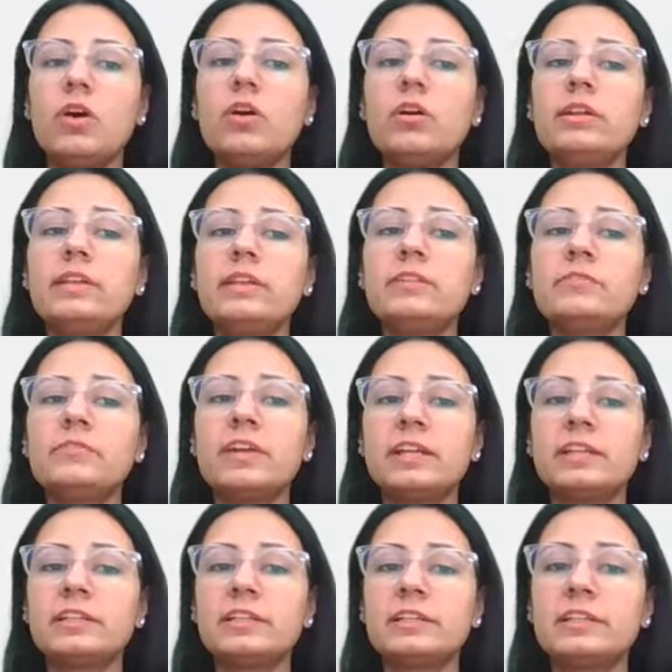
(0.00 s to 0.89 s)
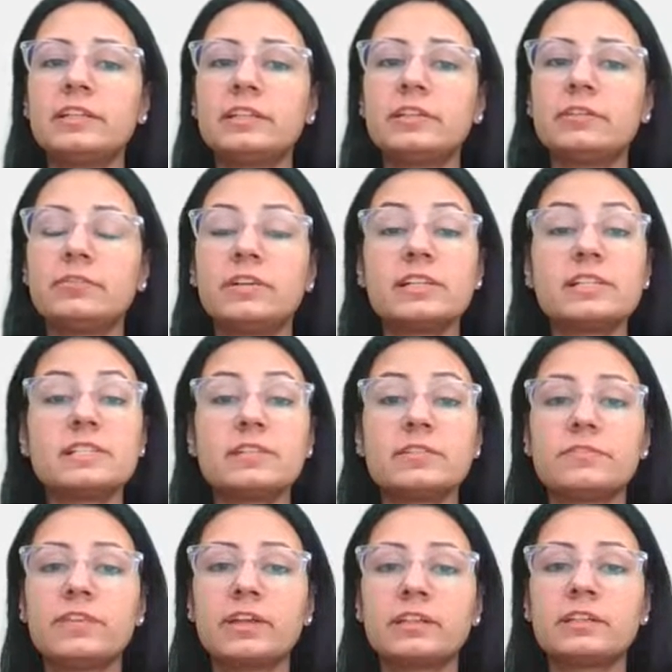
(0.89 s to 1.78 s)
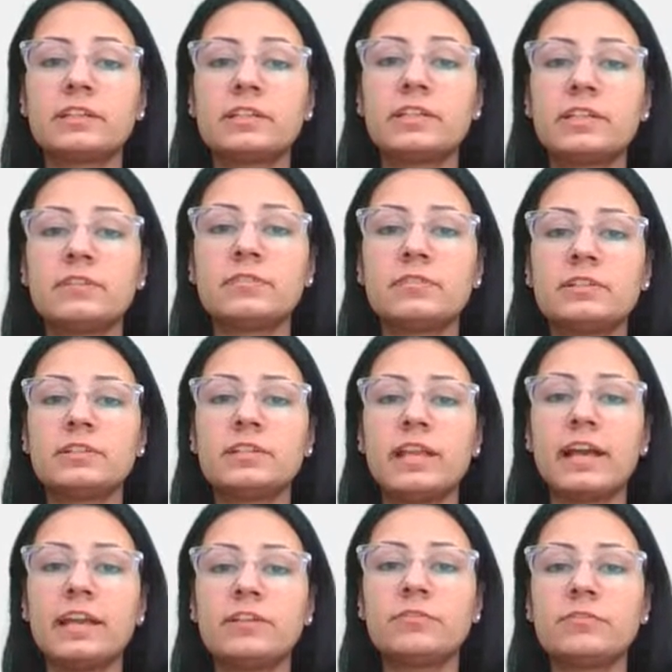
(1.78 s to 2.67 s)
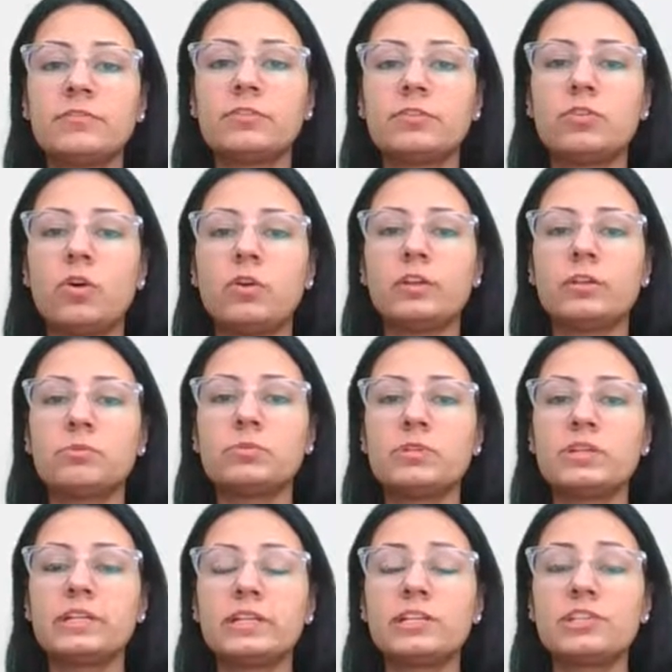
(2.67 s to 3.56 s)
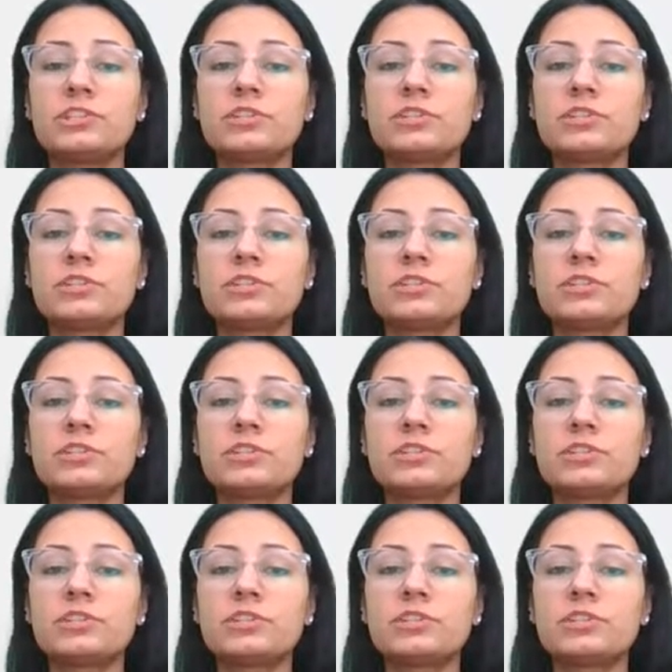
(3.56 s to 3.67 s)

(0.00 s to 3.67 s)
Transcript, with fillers: Only infected, once infected give lifelong immunity,